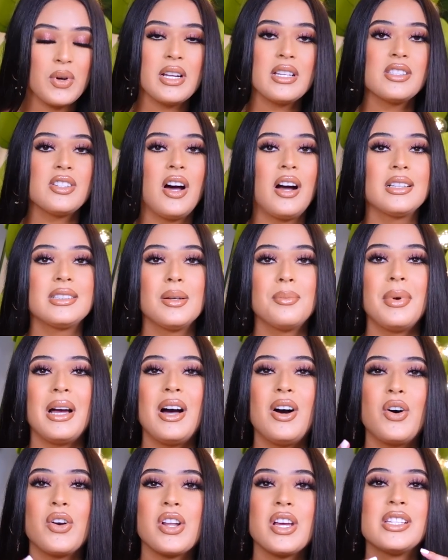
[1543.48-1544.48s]
want to talk
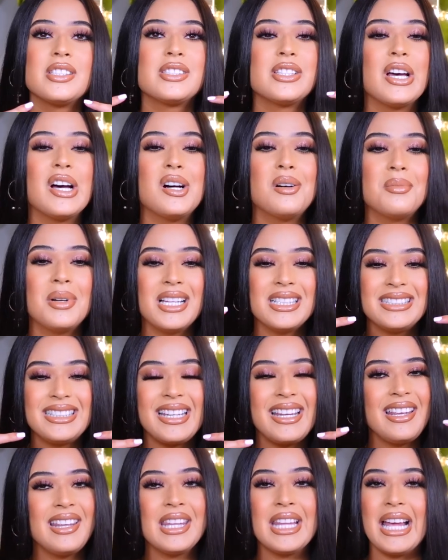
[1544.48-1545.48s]
about some
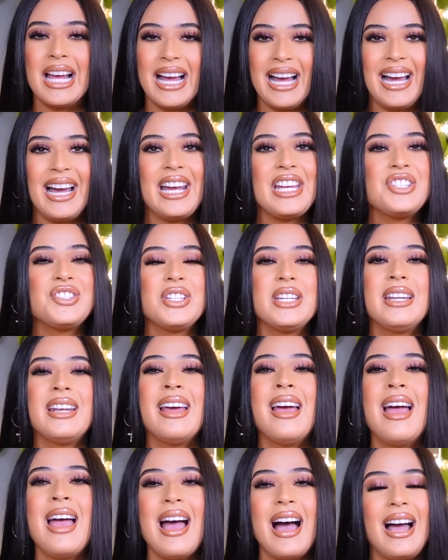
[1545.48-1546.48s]
teeth
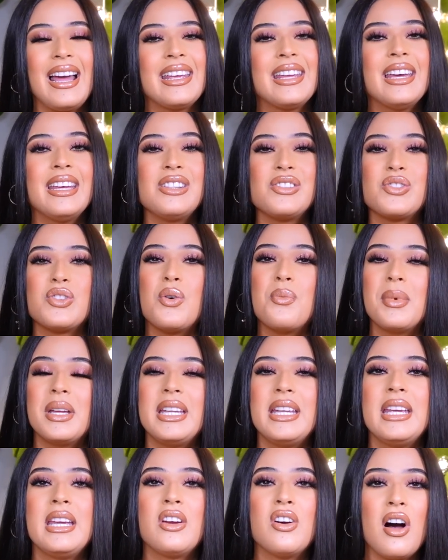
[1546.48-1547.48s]
hygiene. I get so
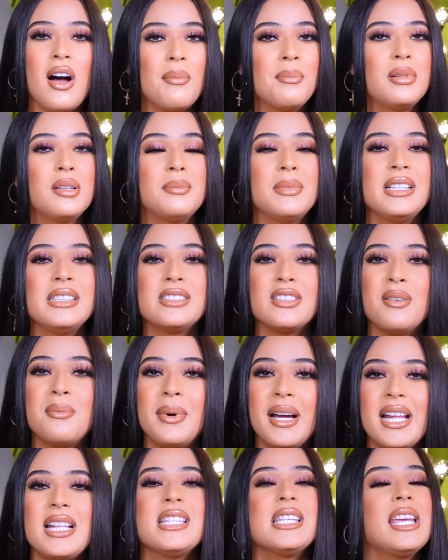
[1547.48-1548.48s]
many compliments on
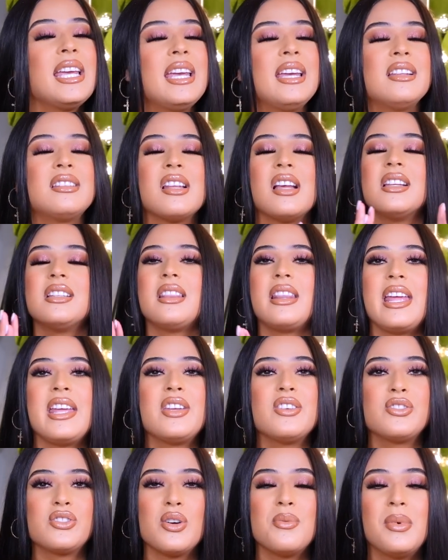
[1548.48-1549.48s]
my teeth. Thank
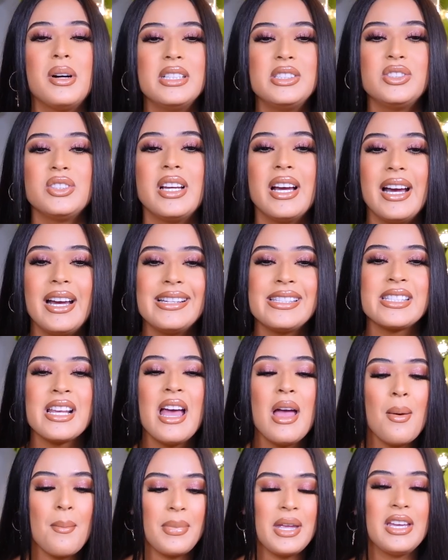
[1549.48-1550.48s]
you so much, you guys,
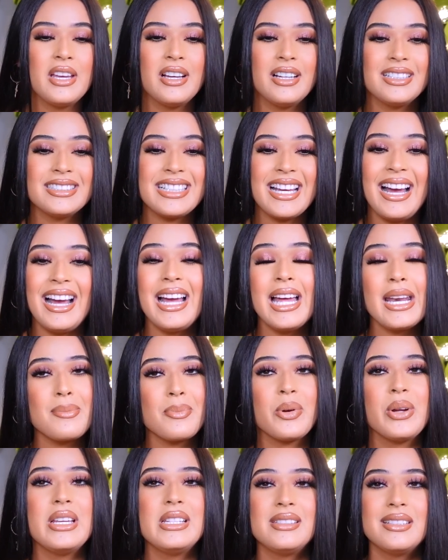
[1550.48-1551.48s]
because I had
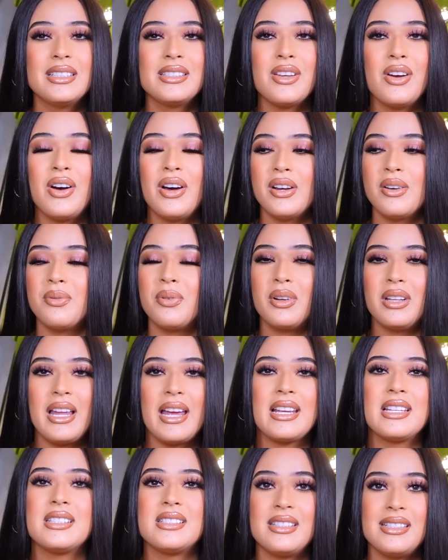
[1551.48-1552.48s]
braces on for
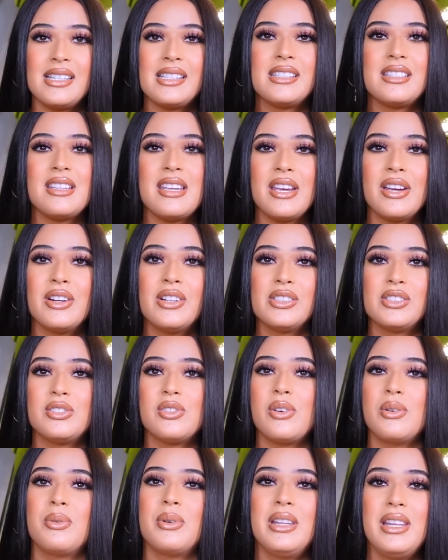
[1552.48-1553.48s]
like six years, so
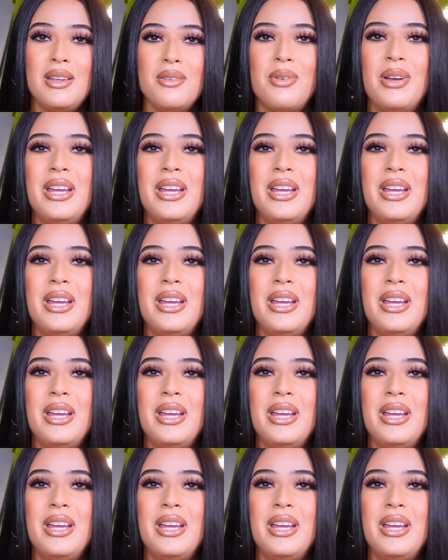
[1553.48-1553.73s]
it really,